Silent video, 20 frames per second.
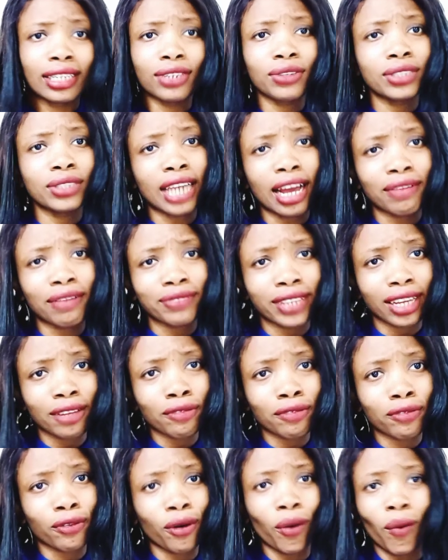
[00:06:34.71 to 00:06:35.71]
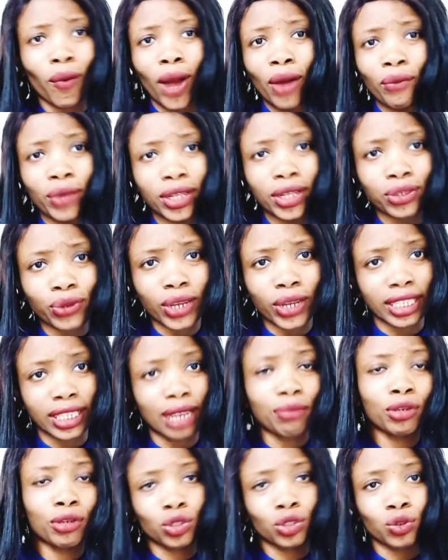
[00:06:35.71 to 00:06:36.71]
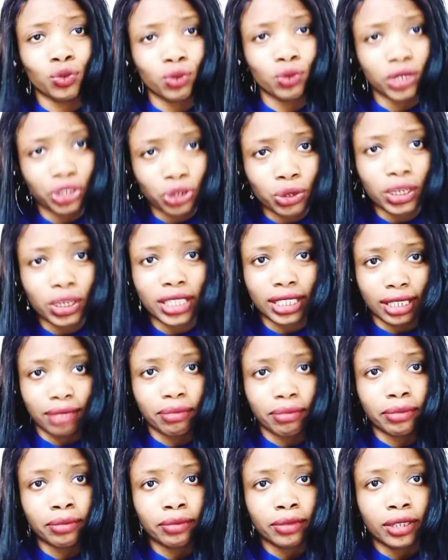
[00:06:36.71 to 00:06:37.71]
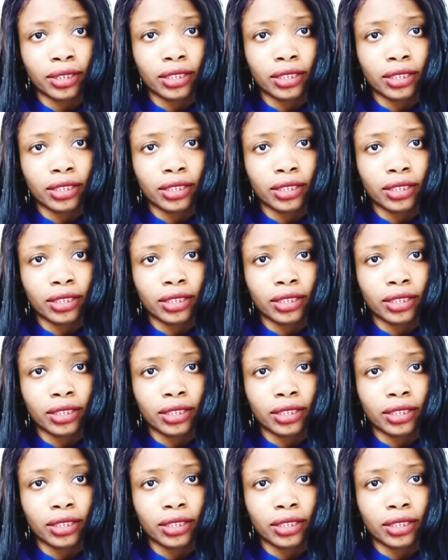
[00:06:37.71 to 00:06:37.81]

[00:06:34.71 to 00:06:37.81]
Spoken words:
don't have time for 1 week to exam or 2 weeks to exam.